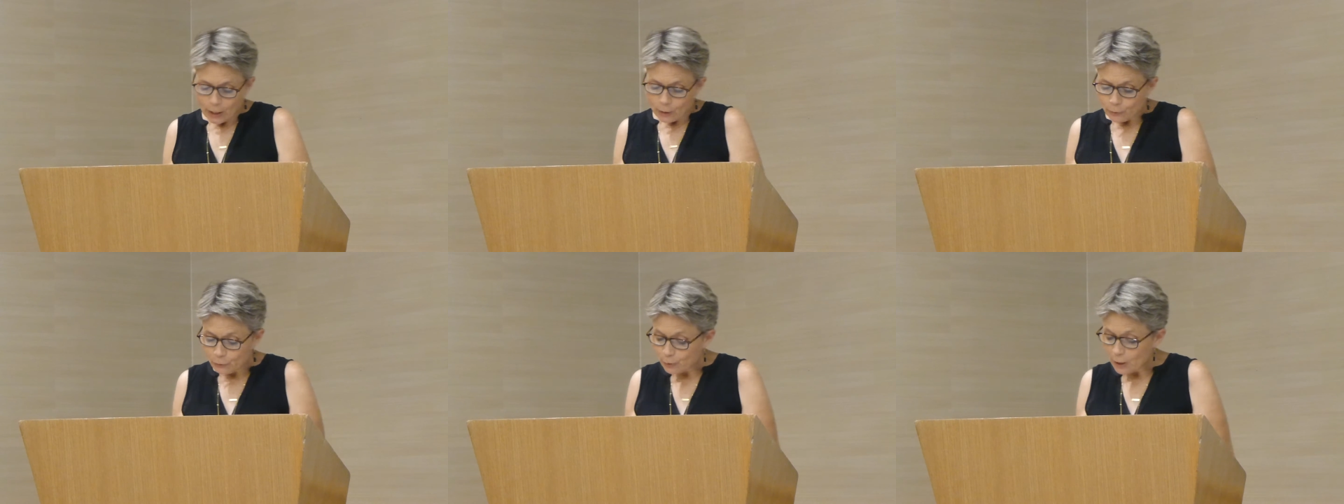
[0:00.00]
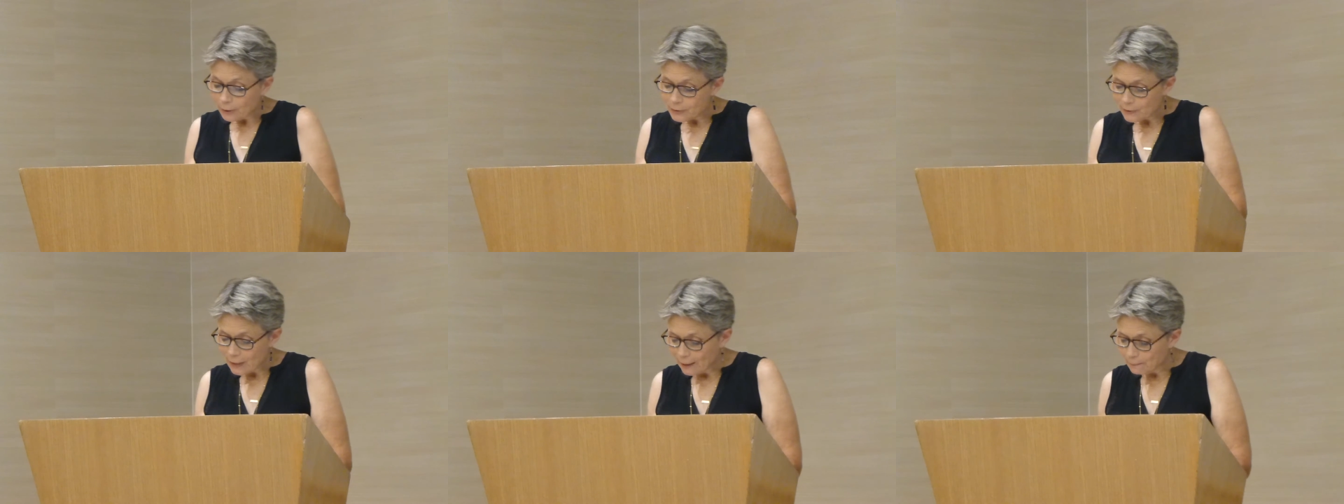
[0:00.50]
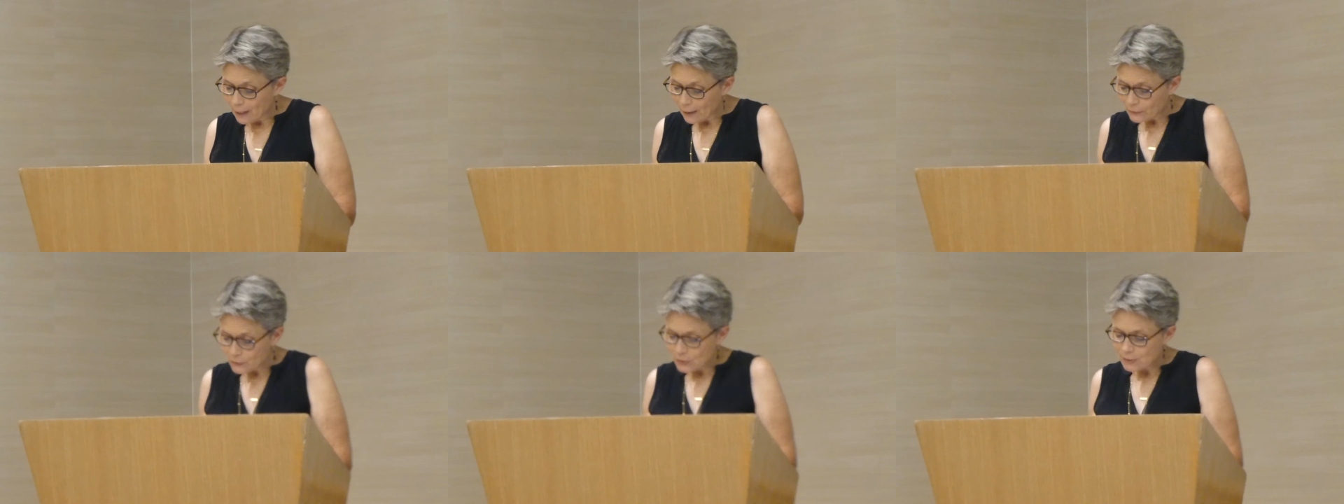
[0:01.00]
With regard to the
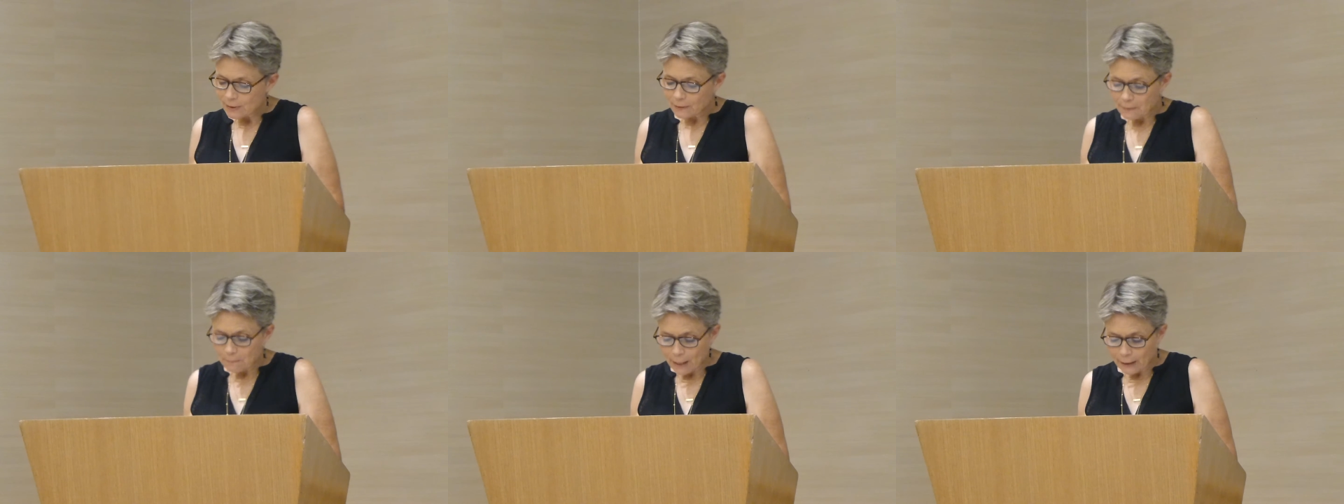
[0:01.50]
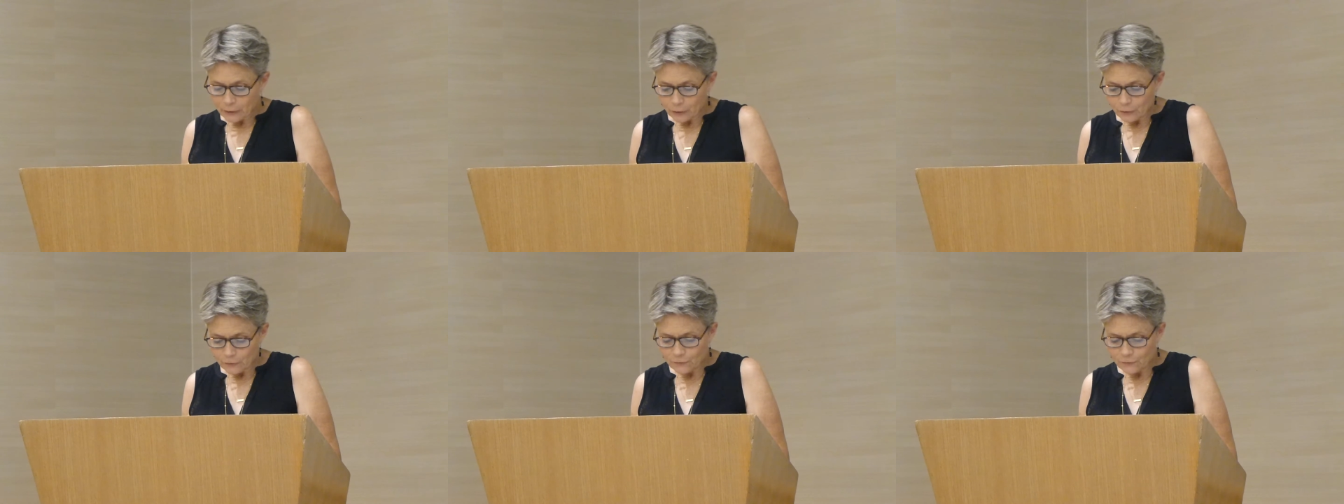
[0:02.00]
hypothesis and the model,